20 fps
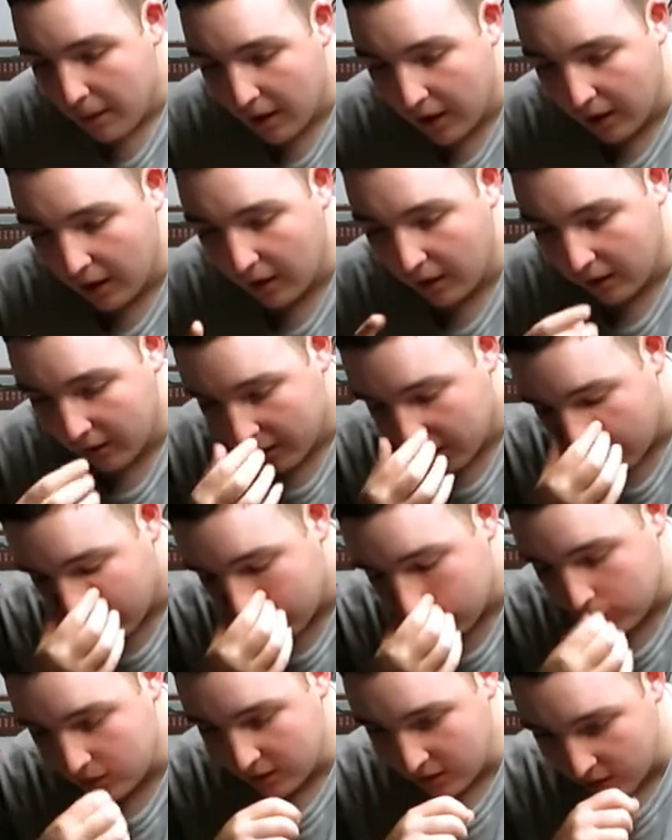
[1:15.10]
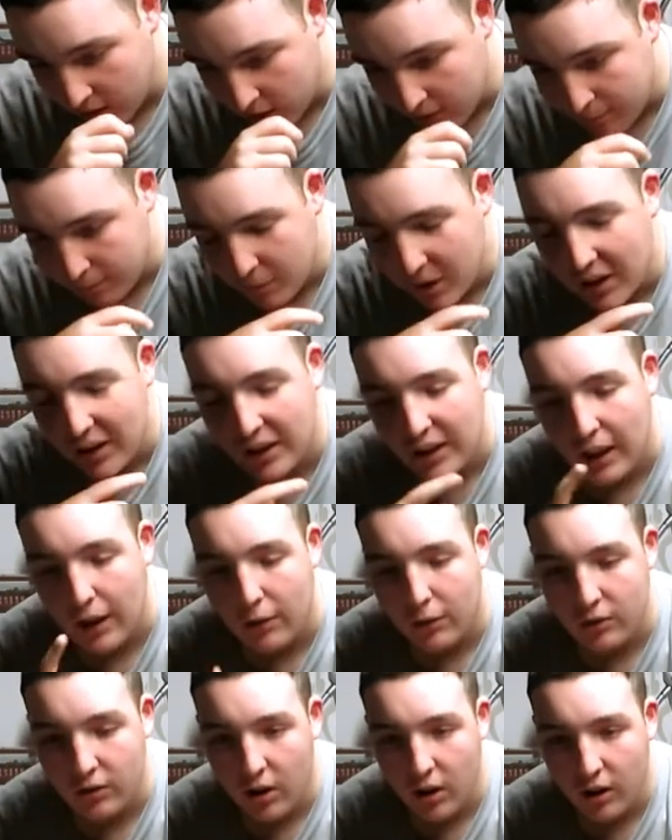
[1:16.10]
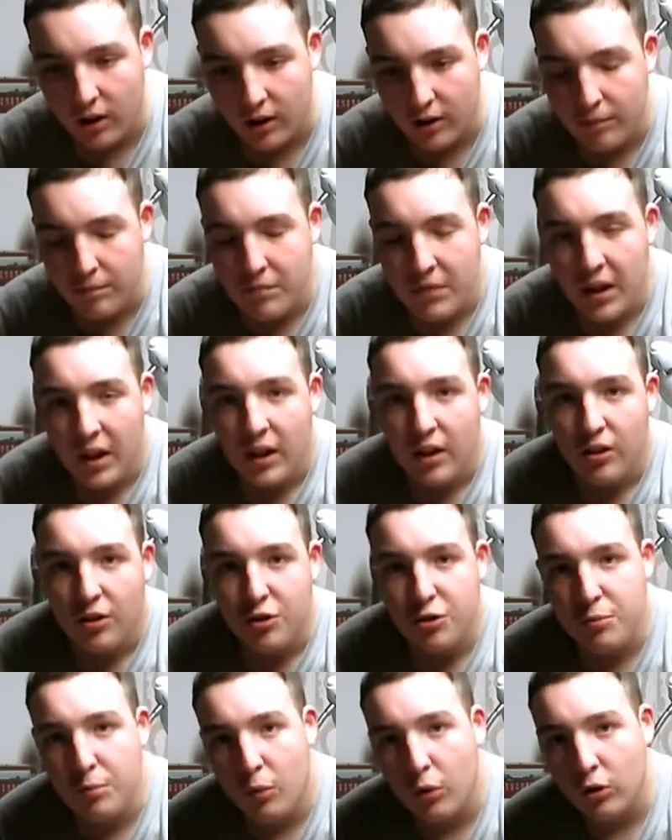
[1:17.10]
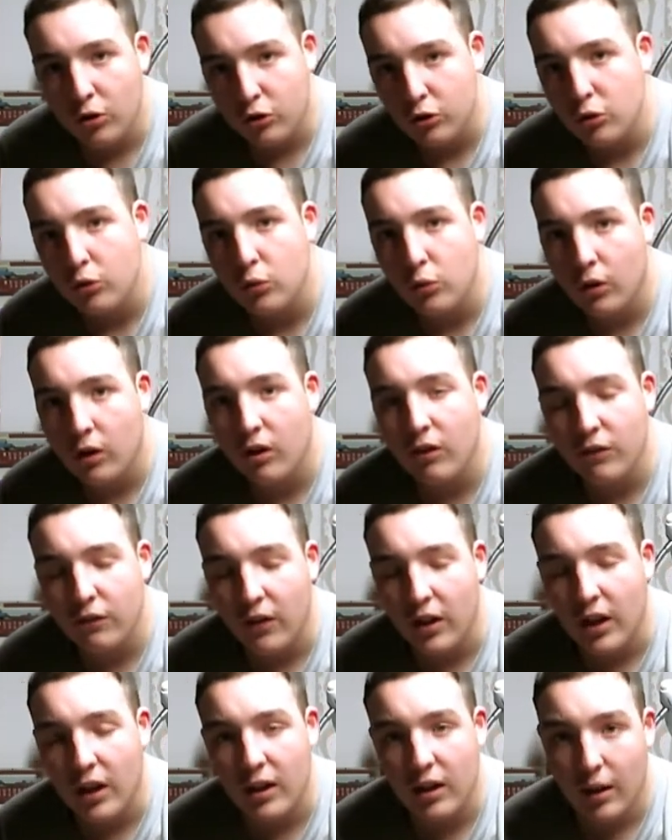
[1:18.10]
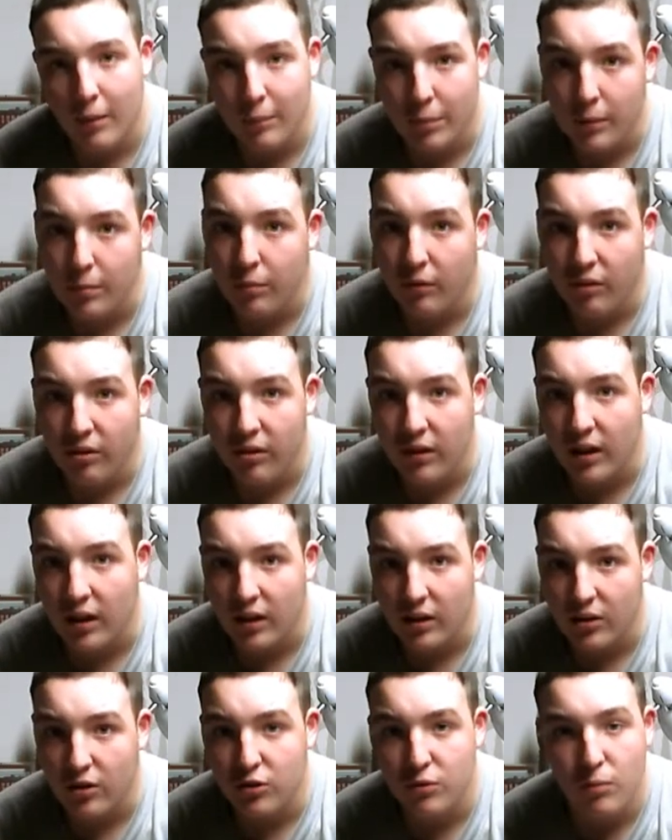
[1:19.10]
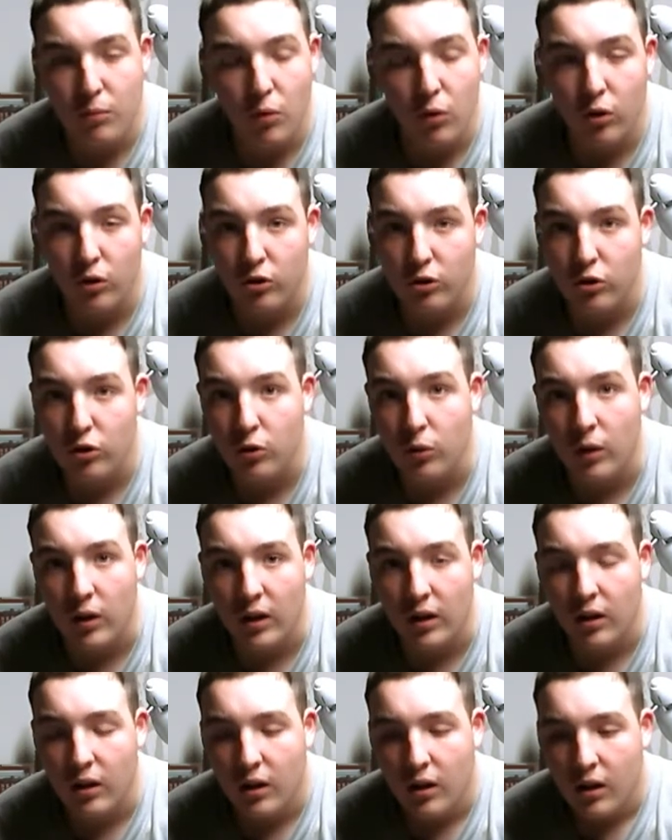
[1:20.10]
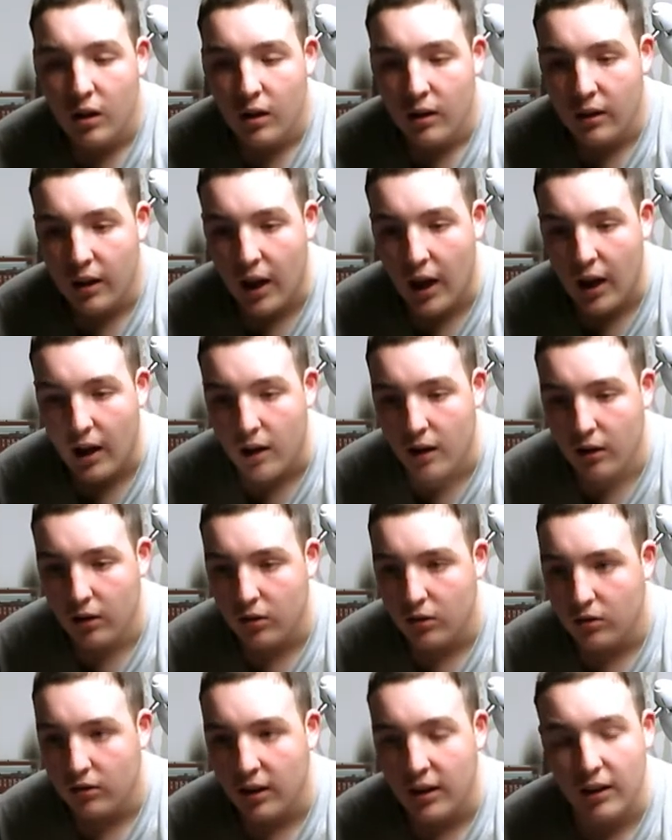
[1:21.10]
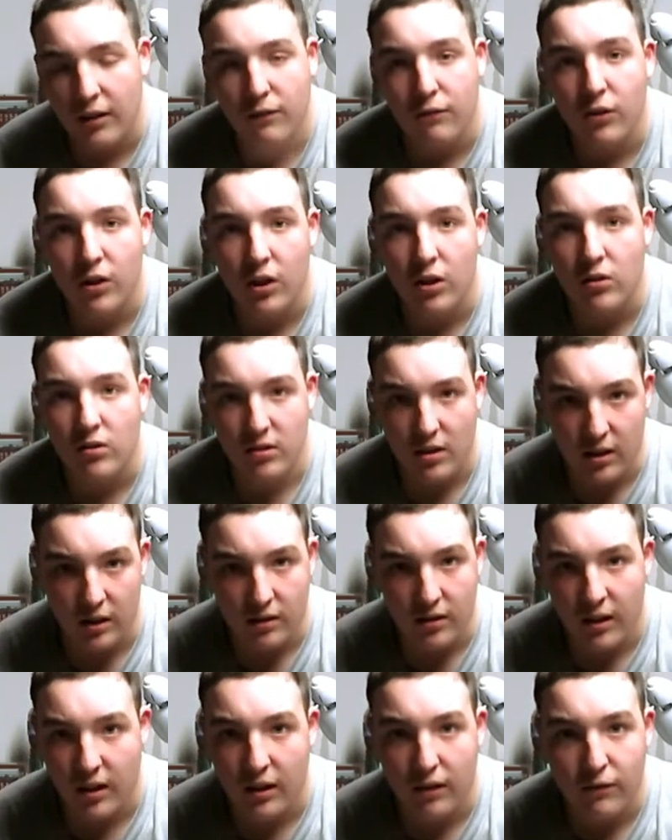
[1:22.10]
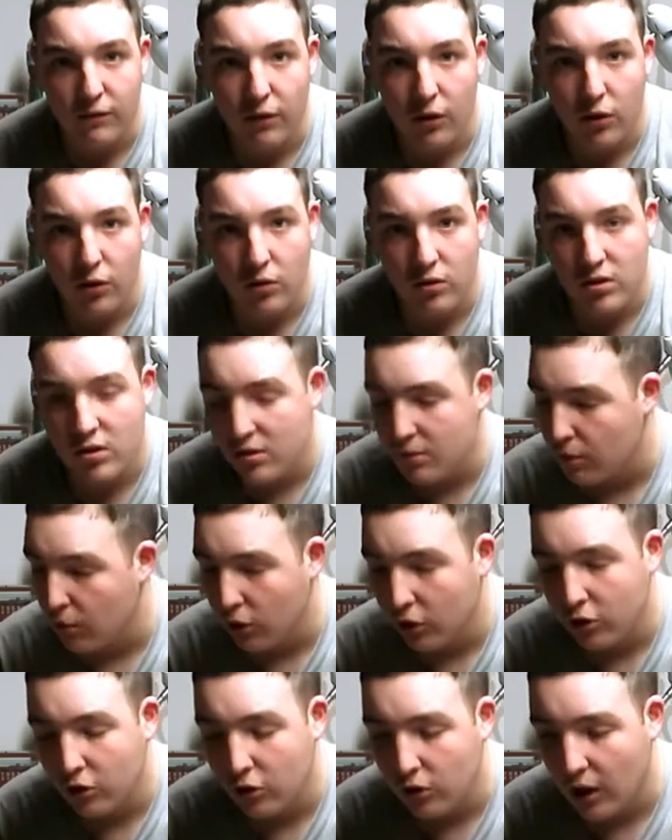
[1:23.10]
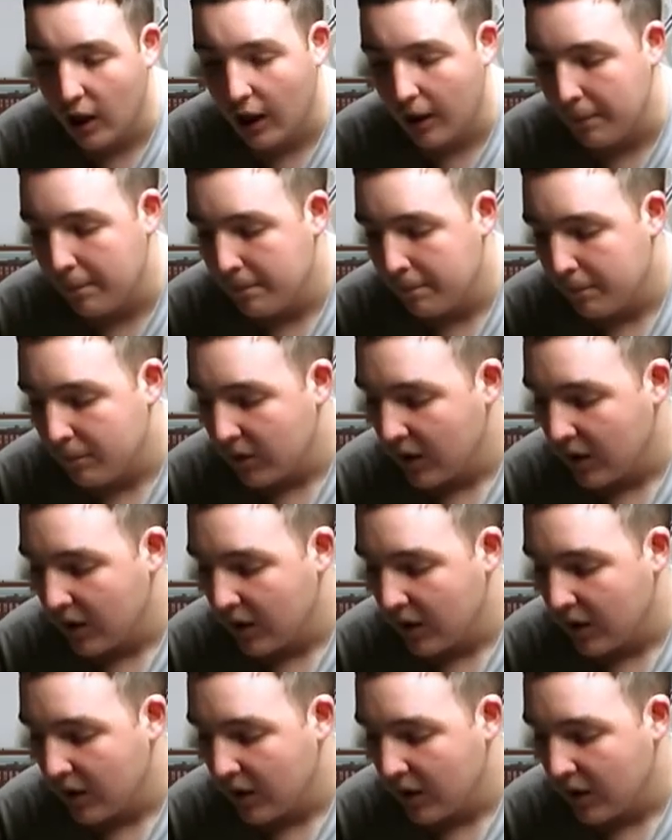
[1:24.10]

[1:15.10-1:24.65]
And me and the guy were talking. There's more to rail fanning than people think. There's more to it than taking videos and taking photos. There's more to that.